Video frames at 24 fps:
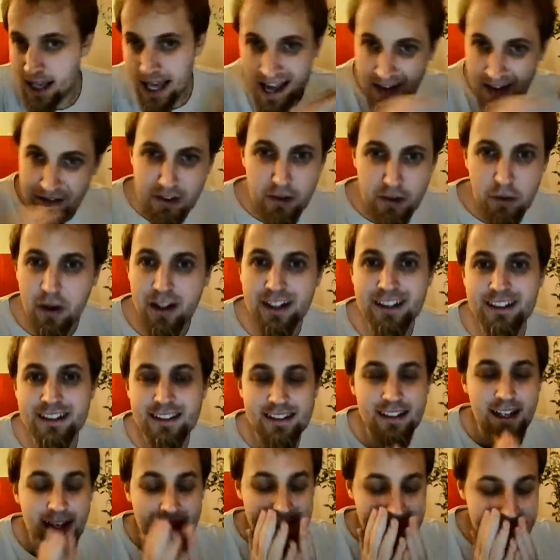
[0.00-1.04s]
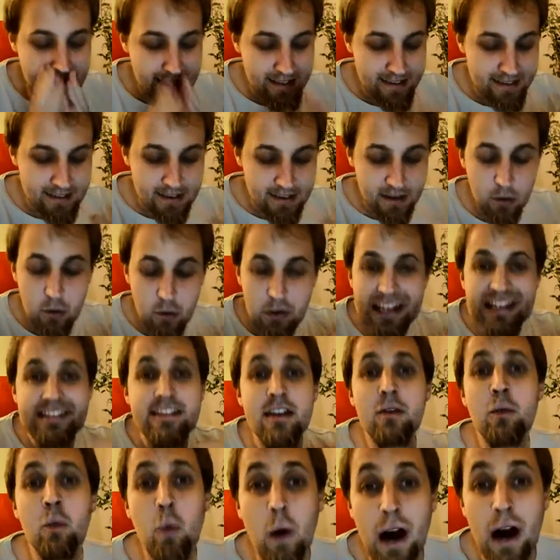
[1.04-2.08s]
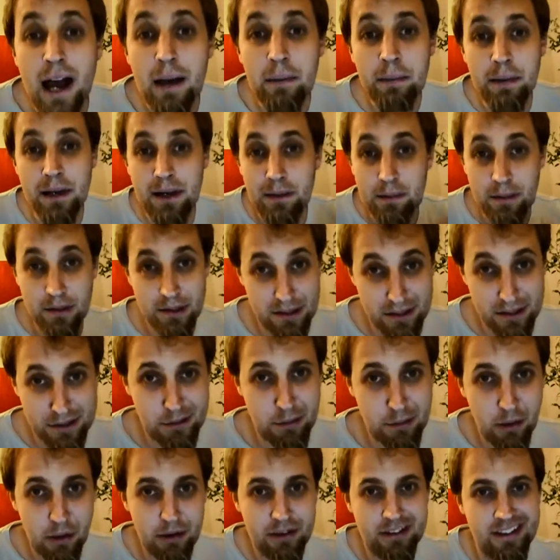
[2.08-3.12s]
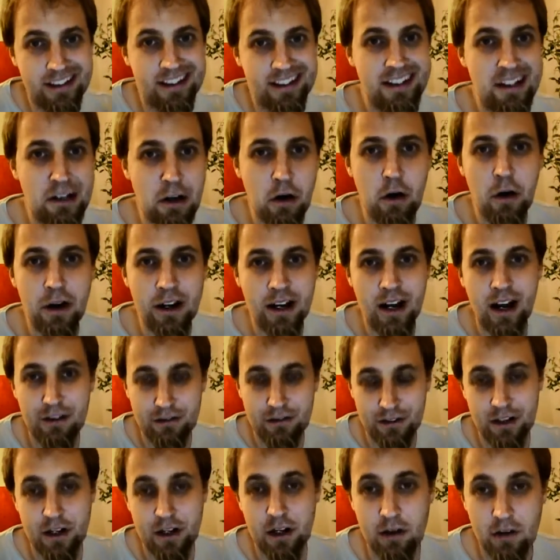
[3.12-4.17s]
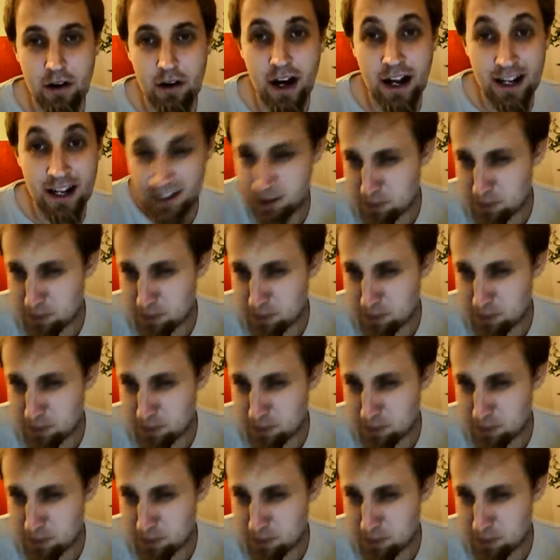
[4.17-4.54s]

That's the reason why people are supposedly going after Iran,